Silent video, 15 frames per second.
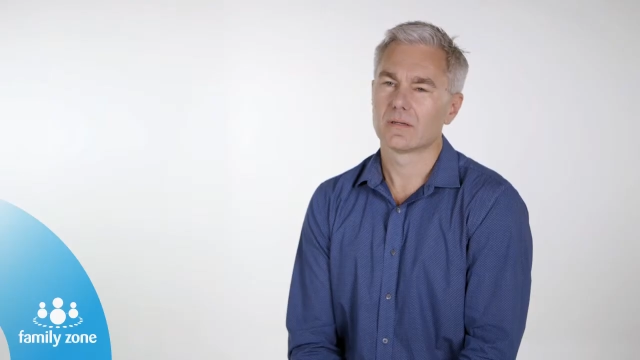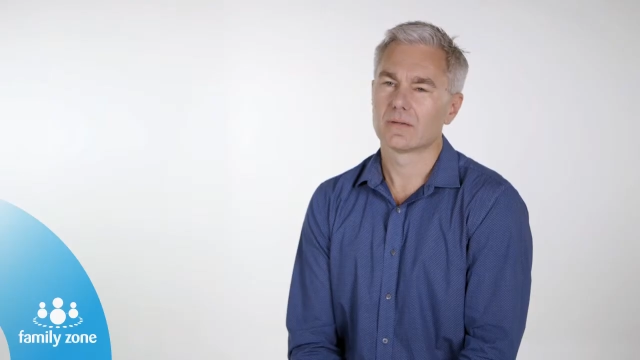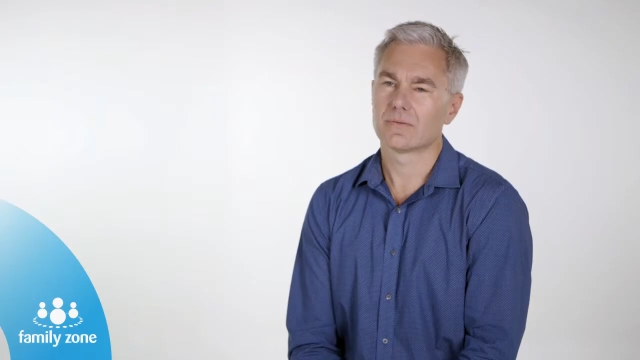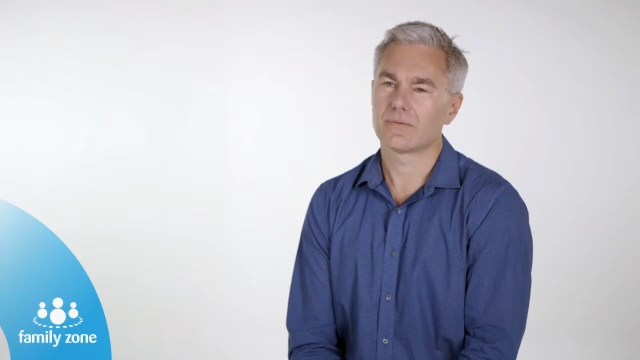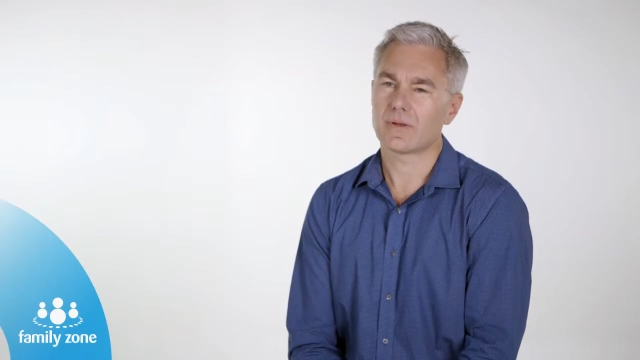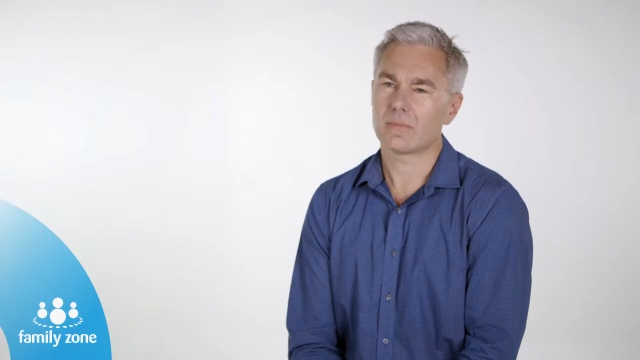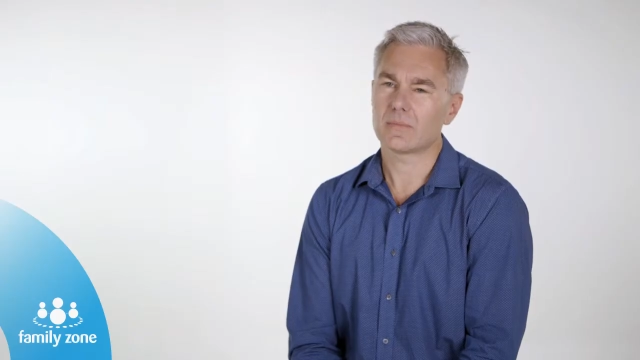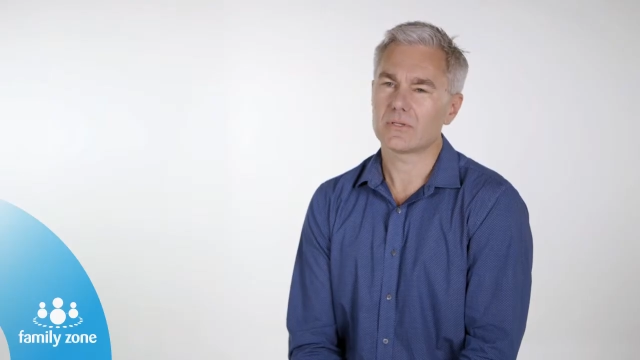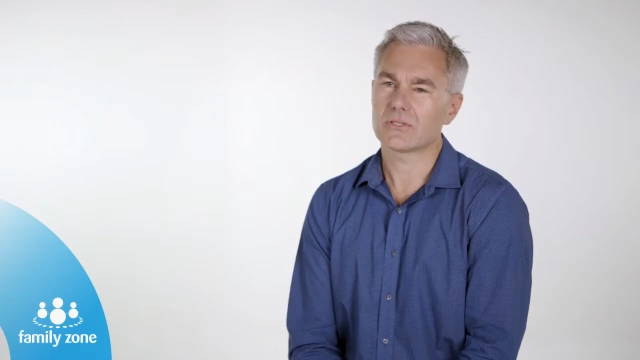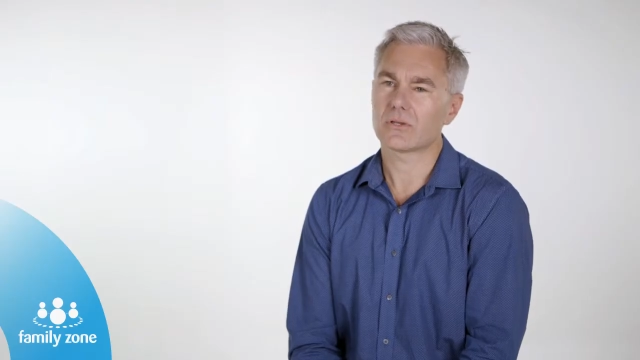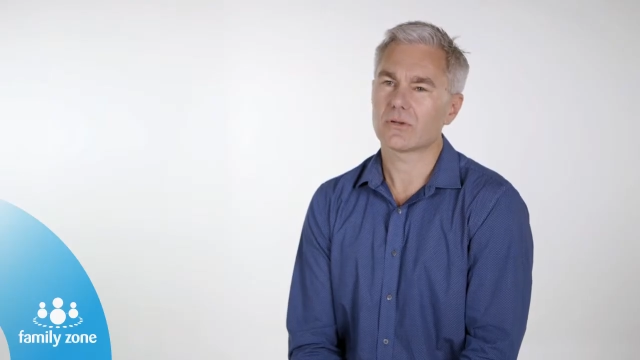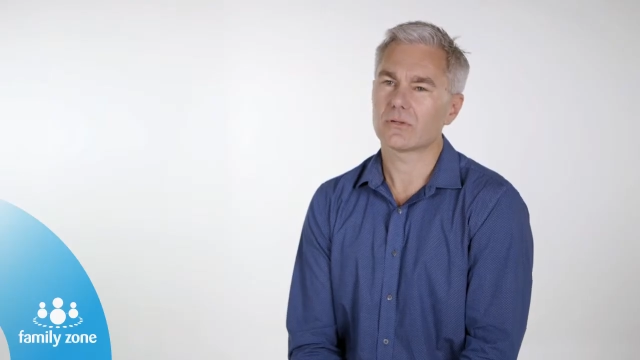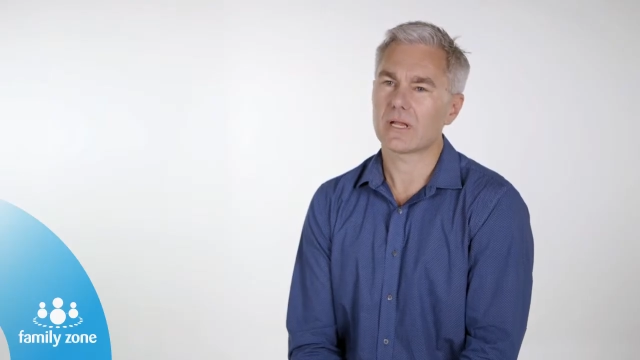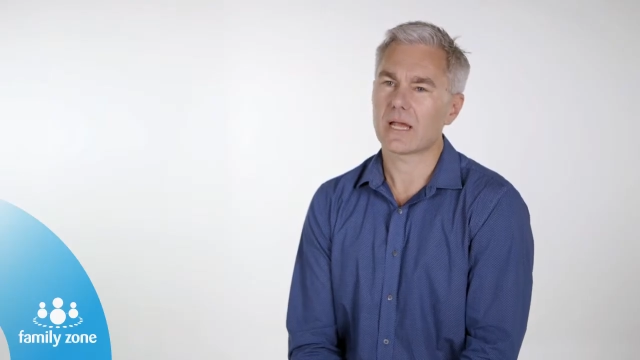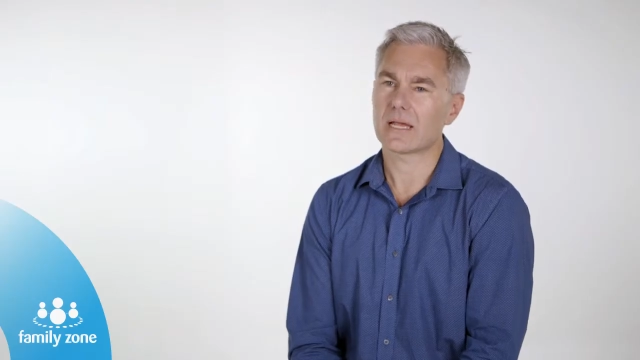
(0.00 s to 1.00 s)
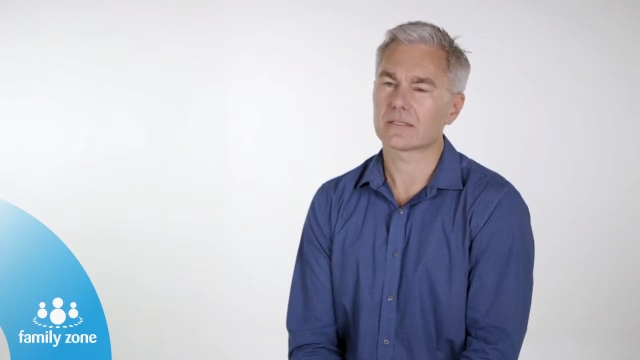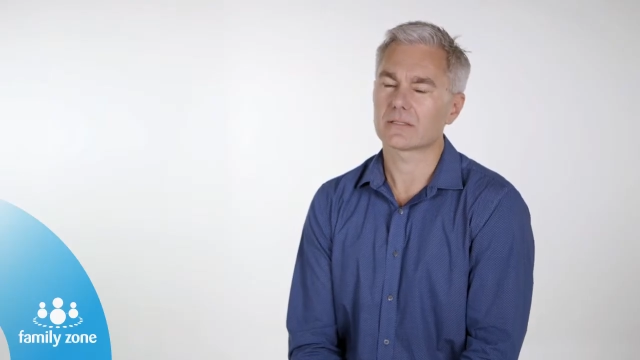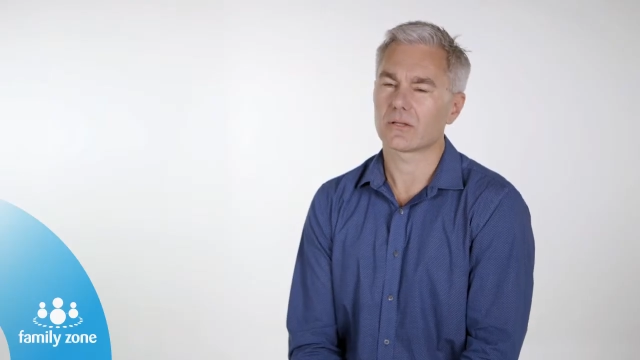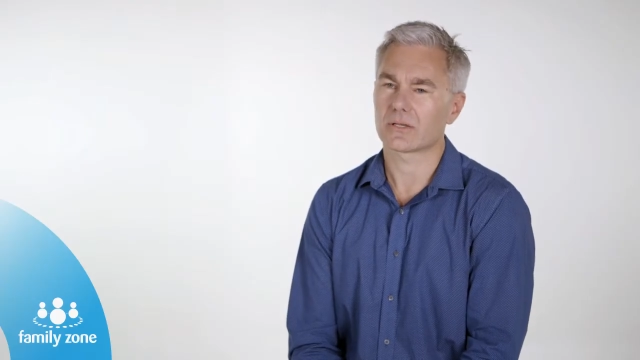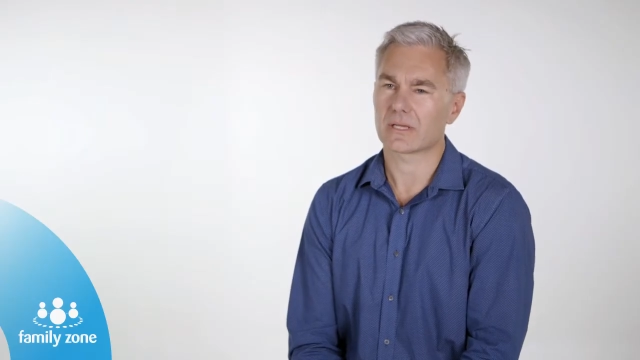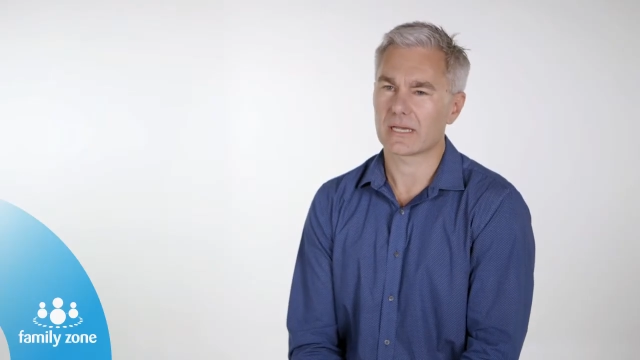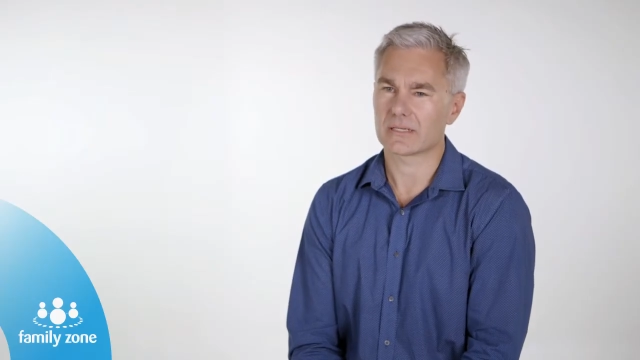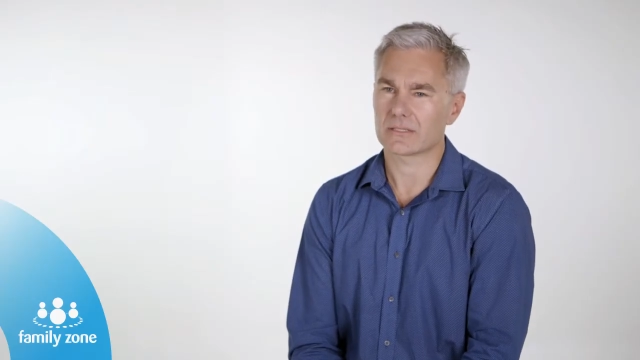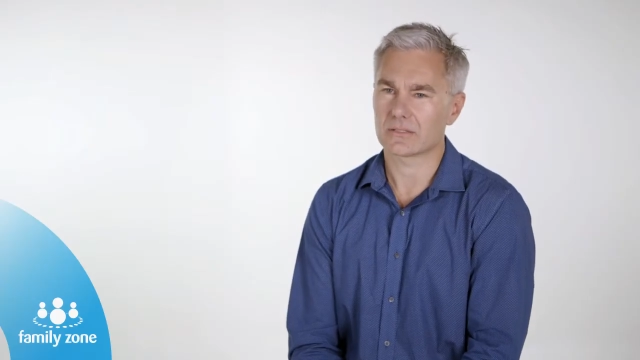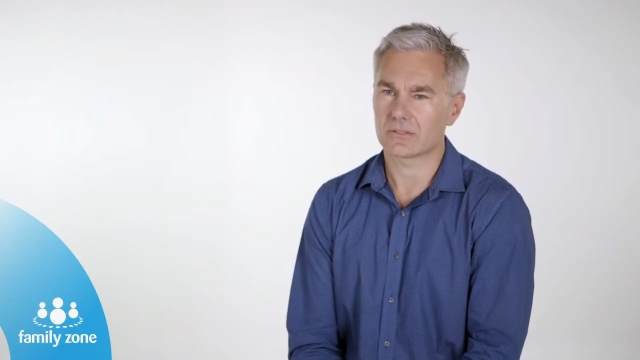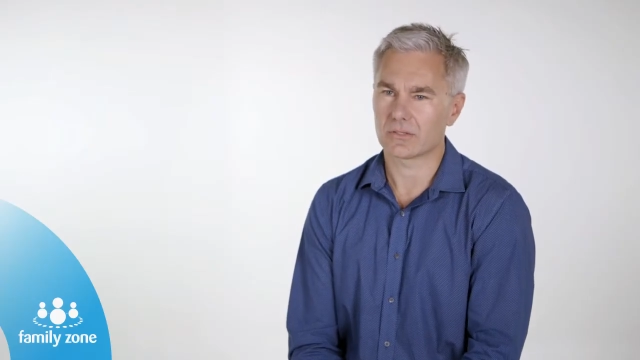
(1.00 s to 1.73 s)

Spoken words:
Family Zone has location